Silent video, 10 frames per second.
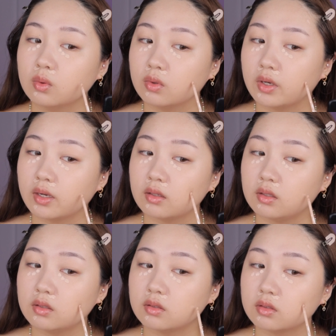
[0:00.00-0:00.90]
or
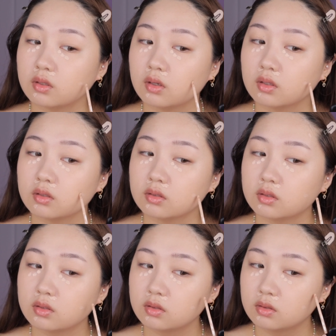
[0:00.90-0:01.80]
acne
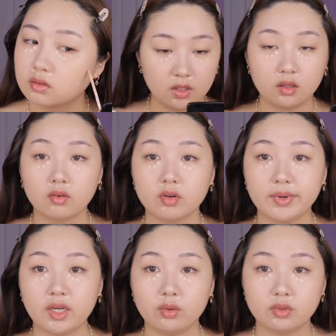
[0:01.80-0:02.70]
scars, and cover
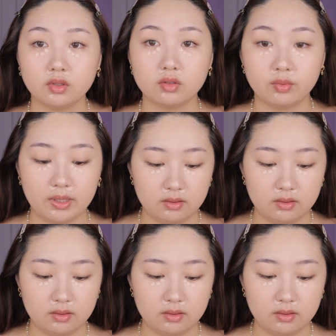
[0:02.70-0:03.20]
my nose a little bit.